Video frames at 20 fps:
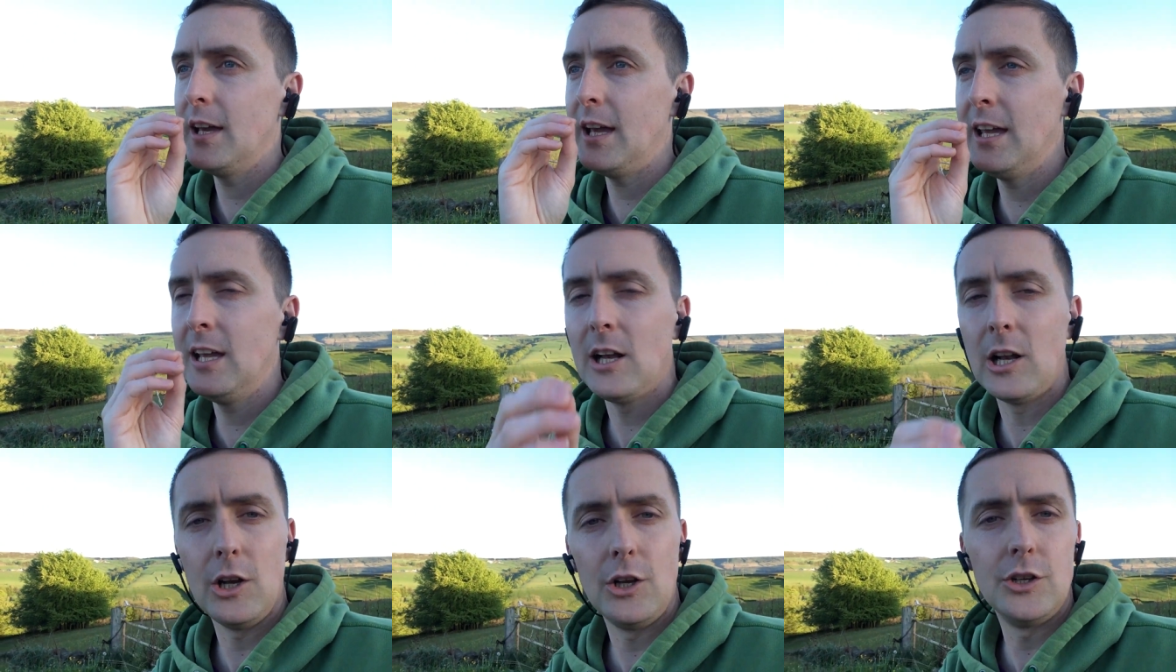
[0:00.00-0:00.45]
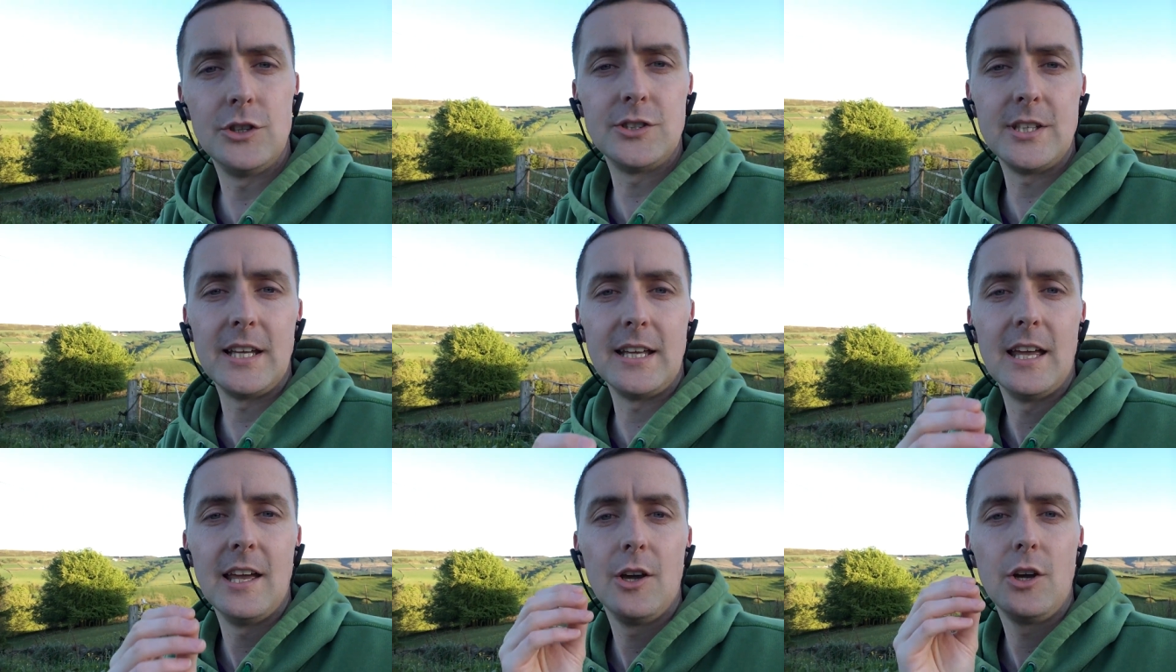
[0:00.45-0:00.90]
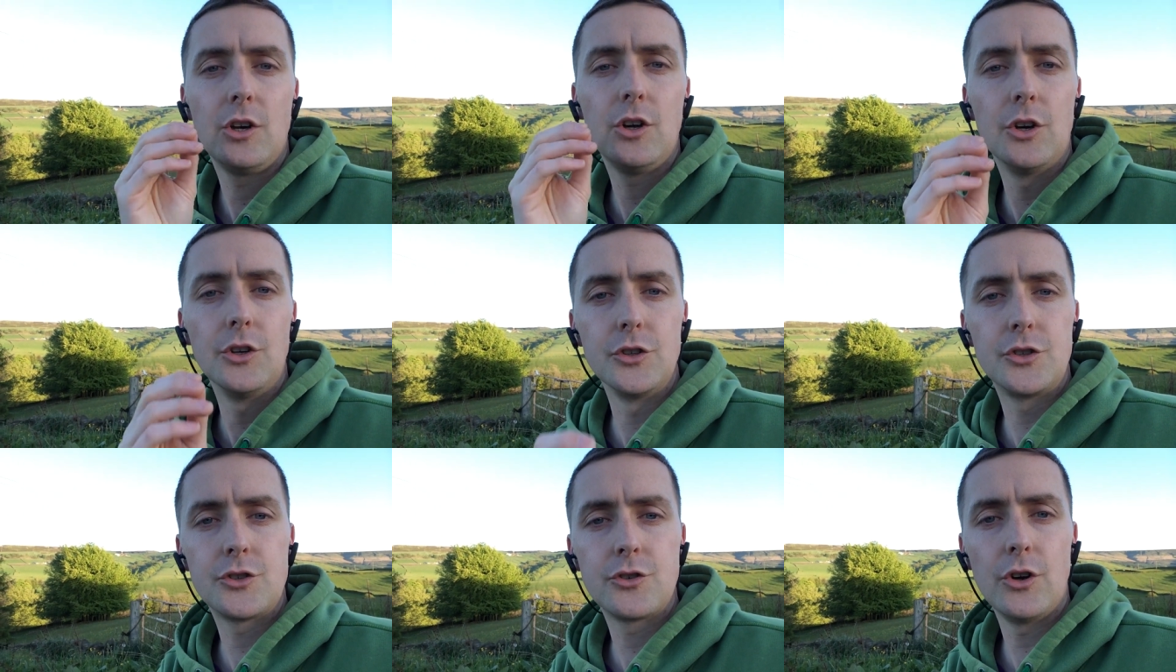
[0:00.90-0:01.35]
In closing,
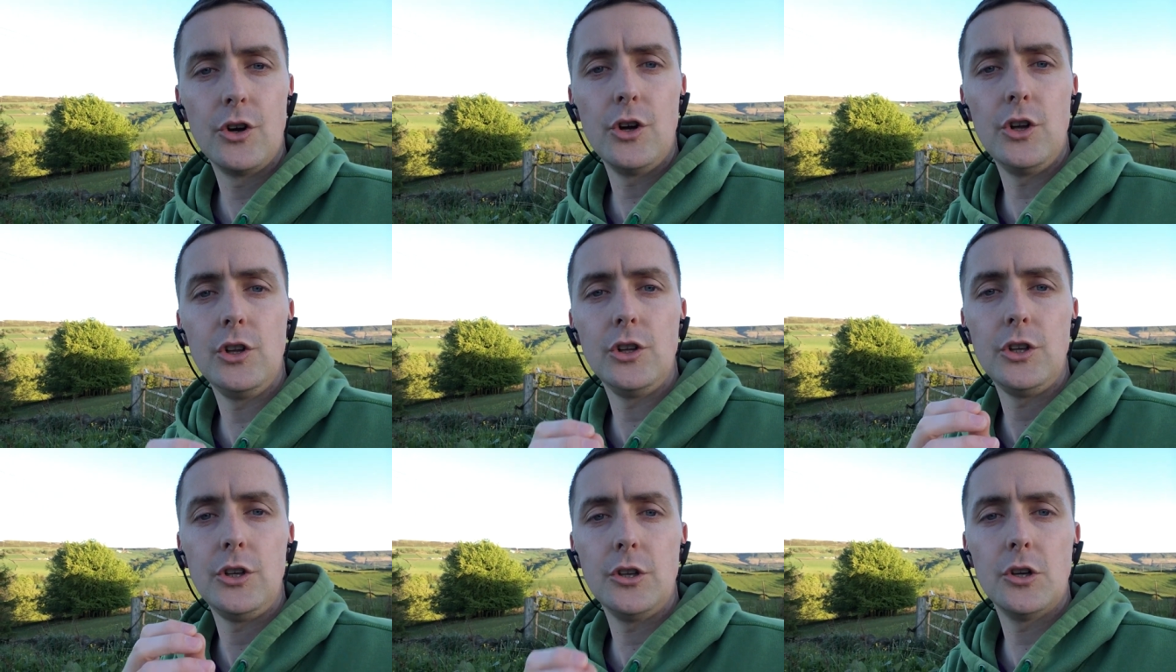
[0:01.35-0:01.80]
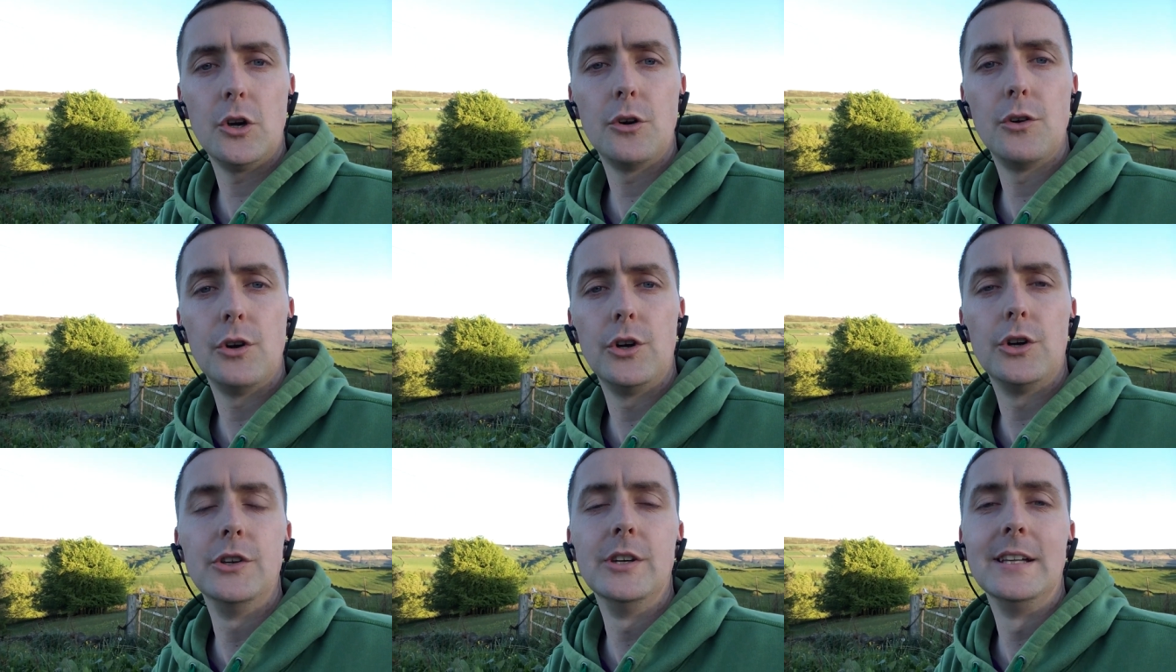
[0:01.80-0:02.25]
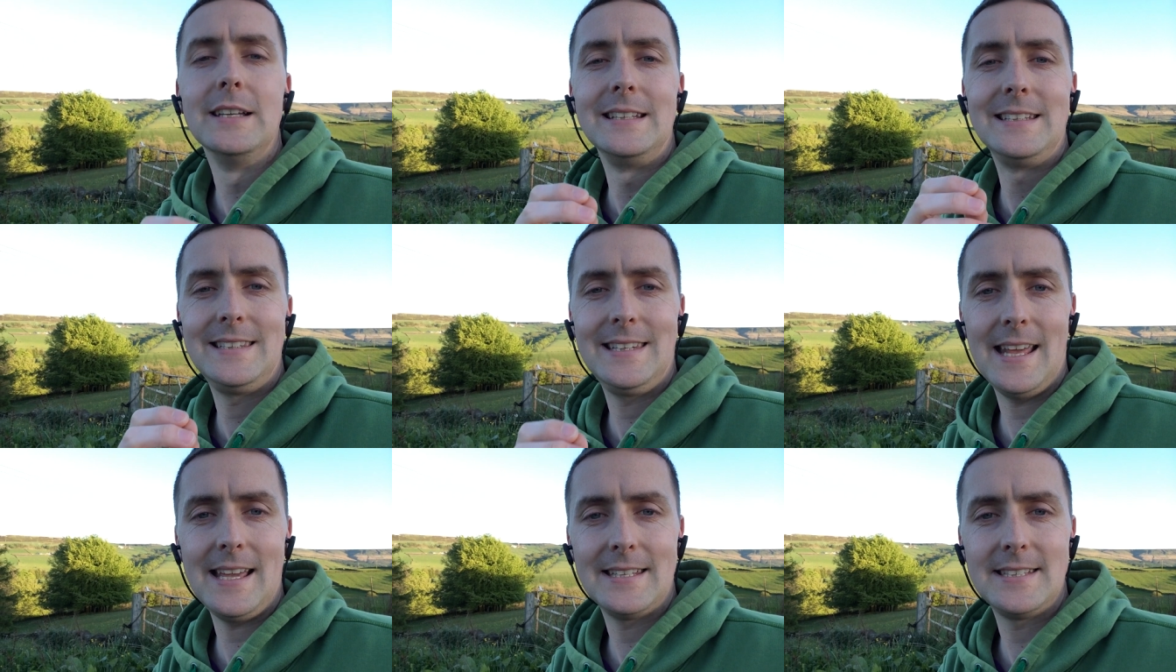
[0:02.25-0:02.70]
control your own
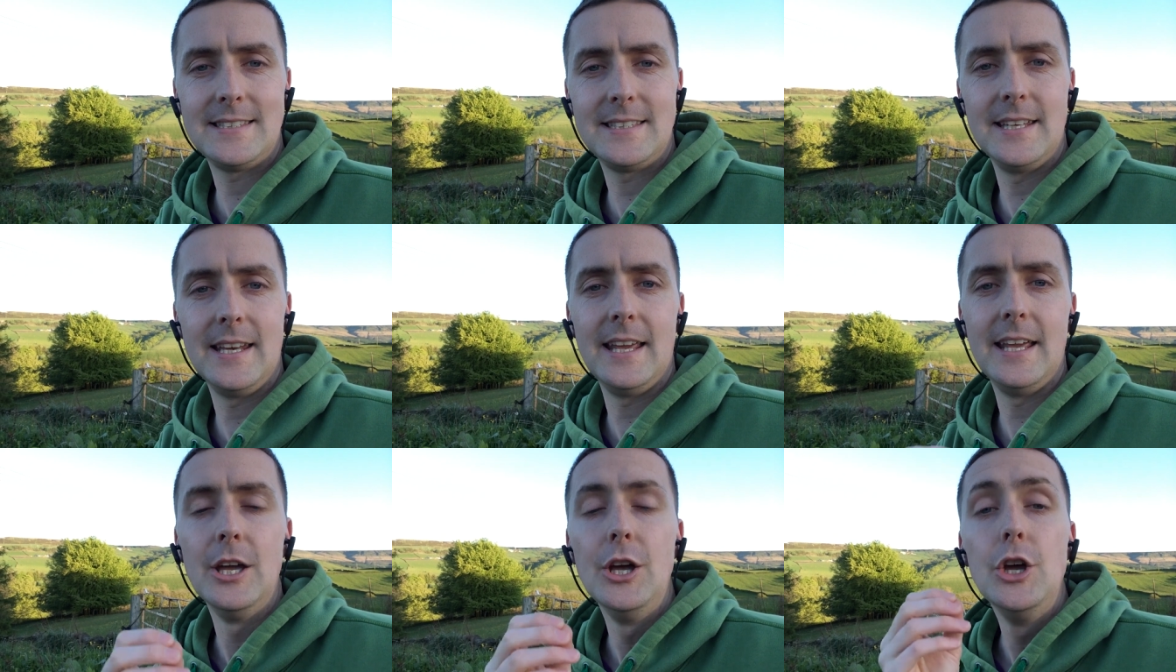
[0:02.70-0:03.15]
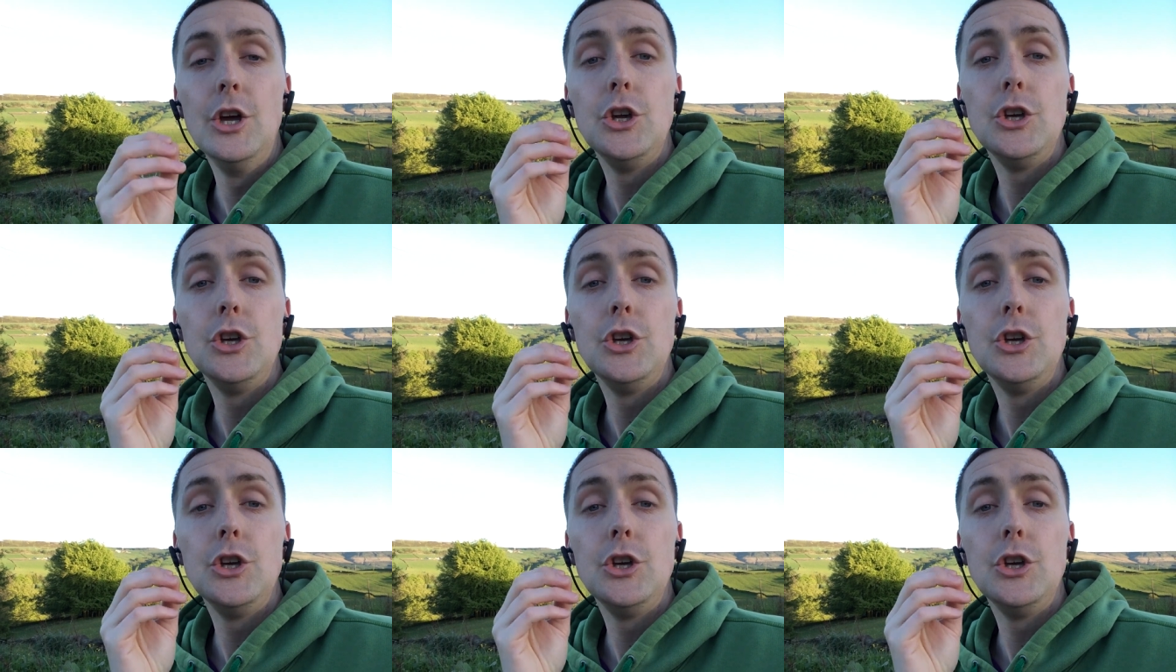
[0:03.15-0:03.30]
destiny.